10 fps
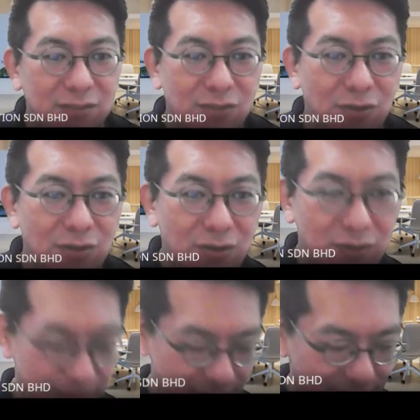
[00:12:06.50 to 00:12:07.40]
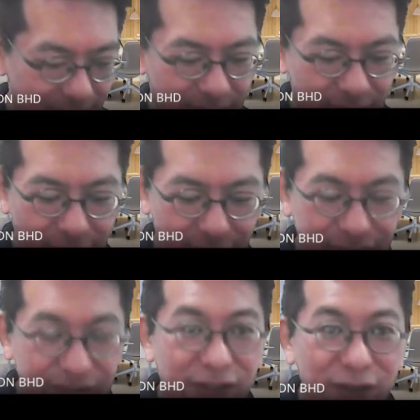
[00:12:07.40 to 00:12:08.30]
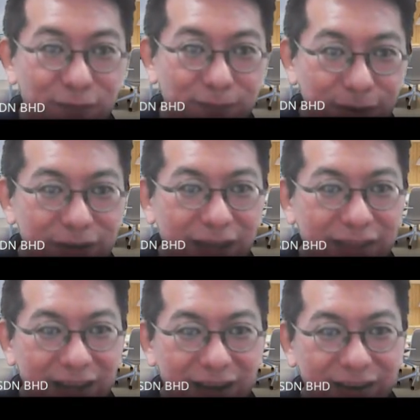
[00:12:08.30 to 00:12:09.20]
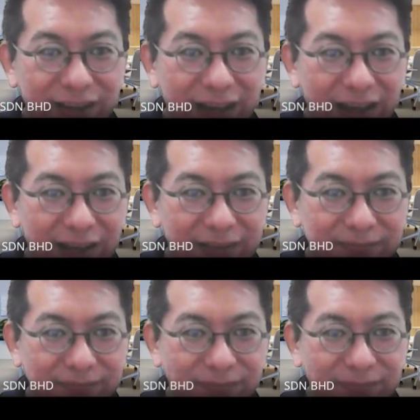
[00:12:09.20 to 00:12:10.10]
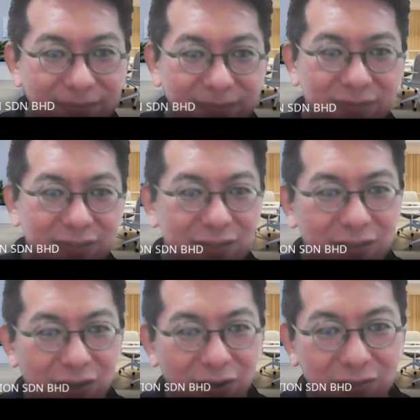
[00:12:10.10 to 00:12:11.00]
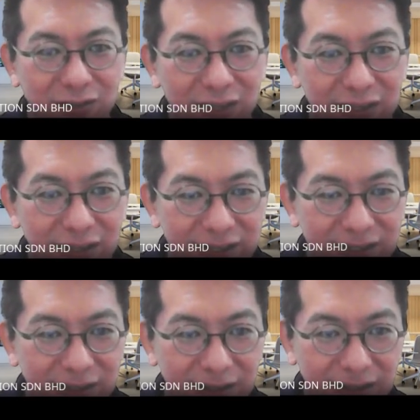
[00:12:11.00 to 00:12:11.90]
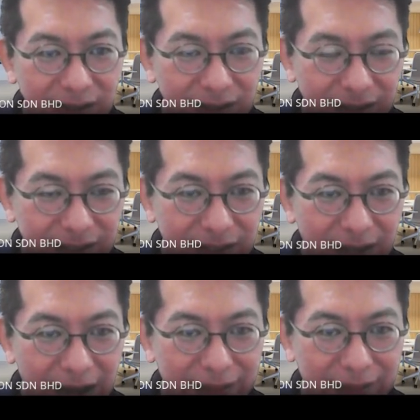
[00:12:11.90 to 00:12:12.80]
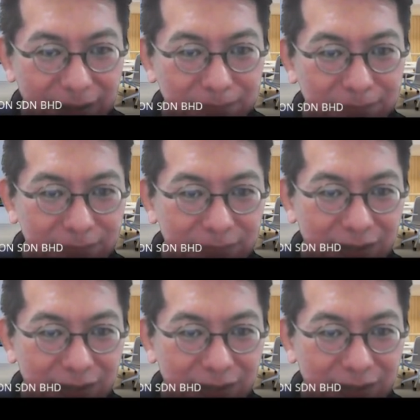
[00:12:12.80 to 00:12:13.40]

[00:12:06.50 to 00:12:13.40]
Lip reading: so for self bill category, only this listed item.